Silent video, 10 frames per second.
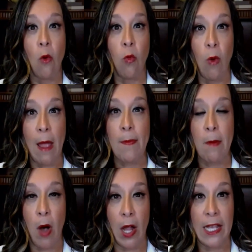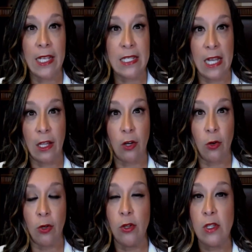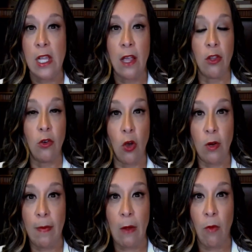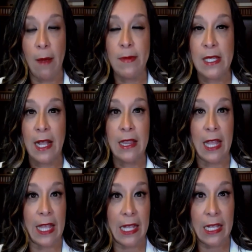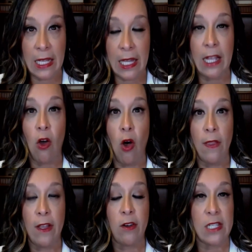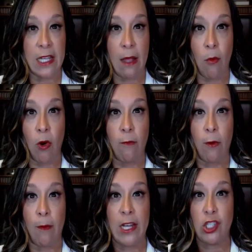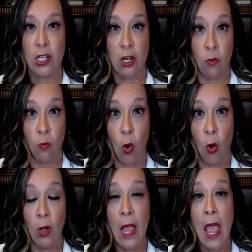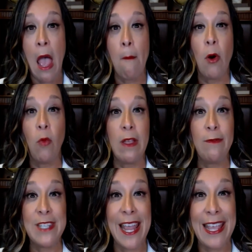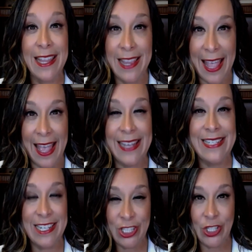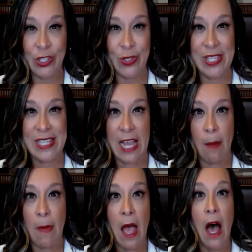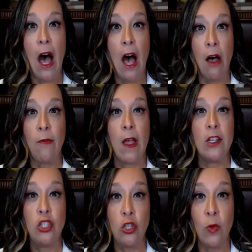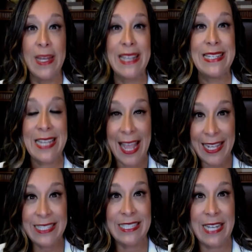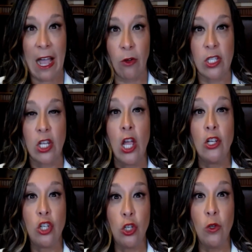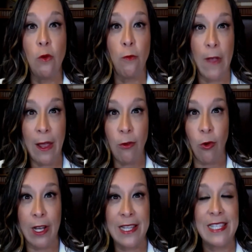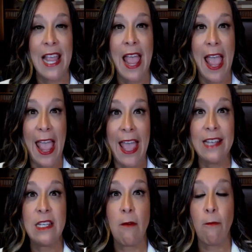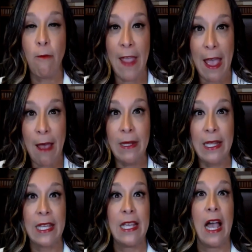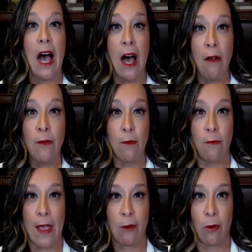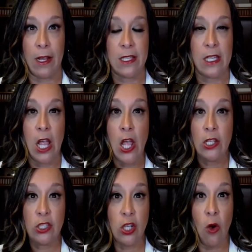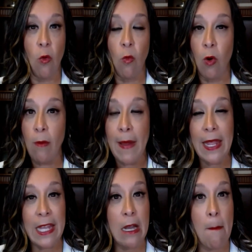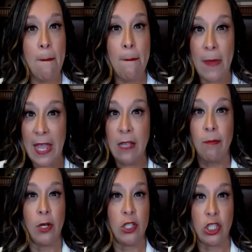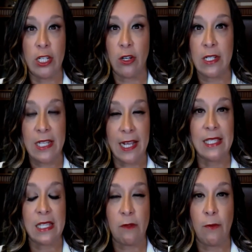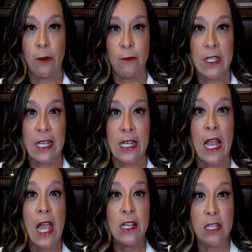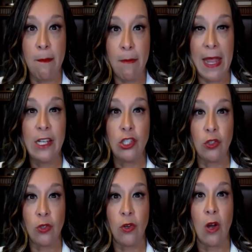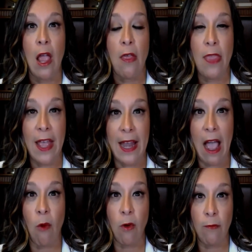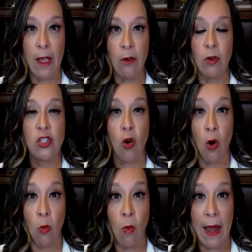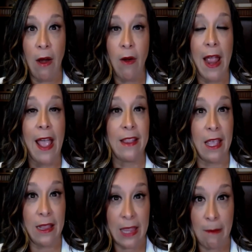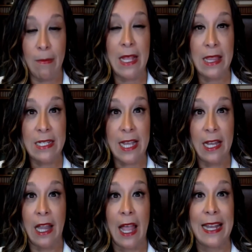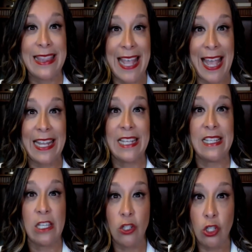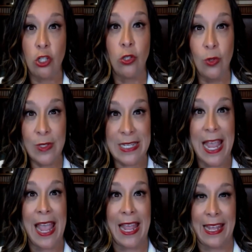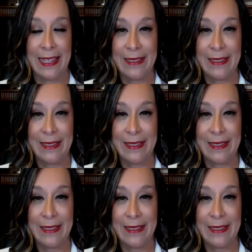Rep Monica de la Cruz. They'll go to my website. They can click on there to get more information and enroll. But we've taken the additional step of doing text outs to veterans and family of veterans. So we're making a big push here in Texas 15 to make sure that our veterans are aware and that they meet the deadline that is today.